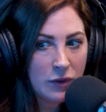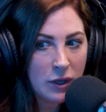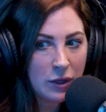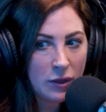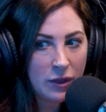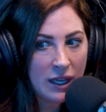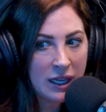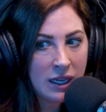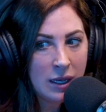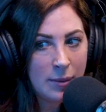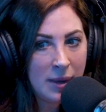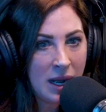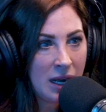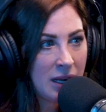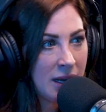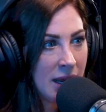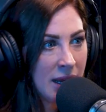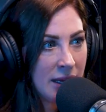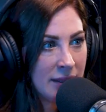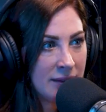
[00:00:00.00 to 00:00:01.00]
So if you think
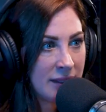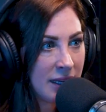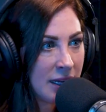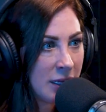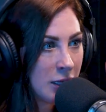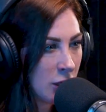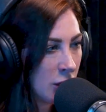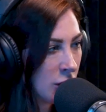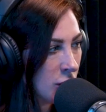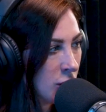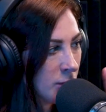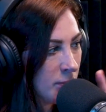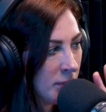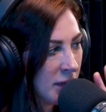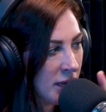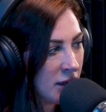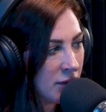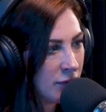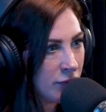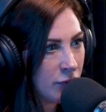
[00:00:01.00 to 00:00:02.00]
about it, it's like you're
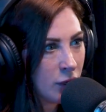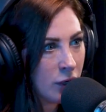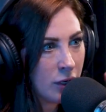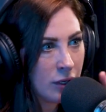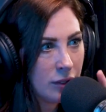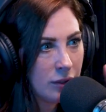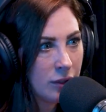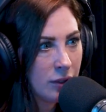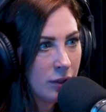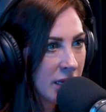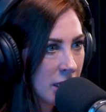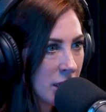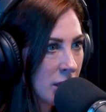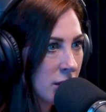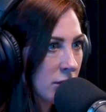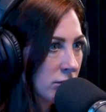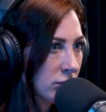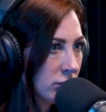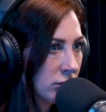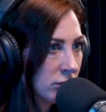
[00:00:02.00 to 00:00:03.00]
paying for
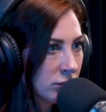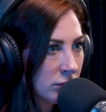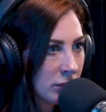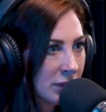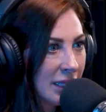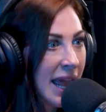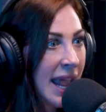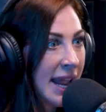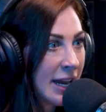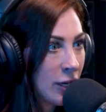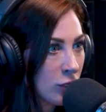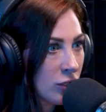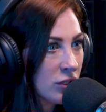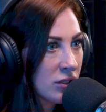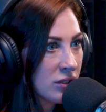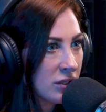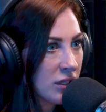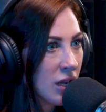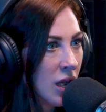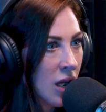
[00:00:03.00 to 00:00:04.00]
three
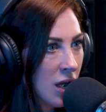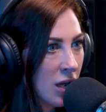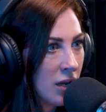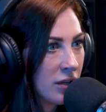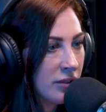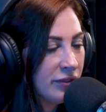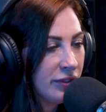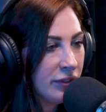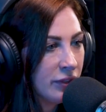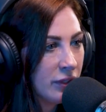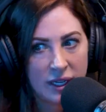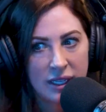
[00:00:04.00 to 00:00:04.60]
layers of